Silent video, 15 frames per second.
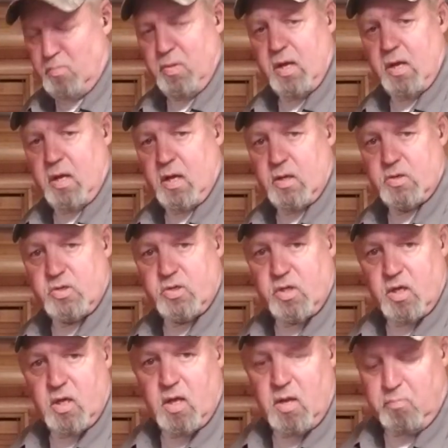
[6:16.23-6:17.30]
because
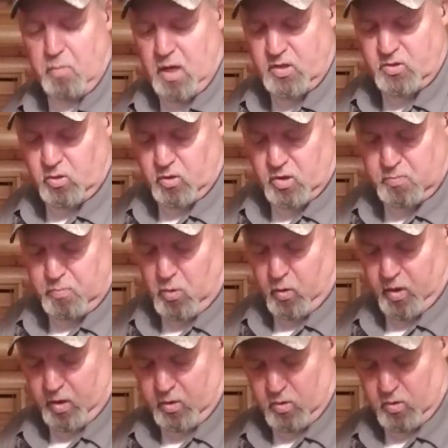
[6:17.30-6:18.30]
the muzzle is pointing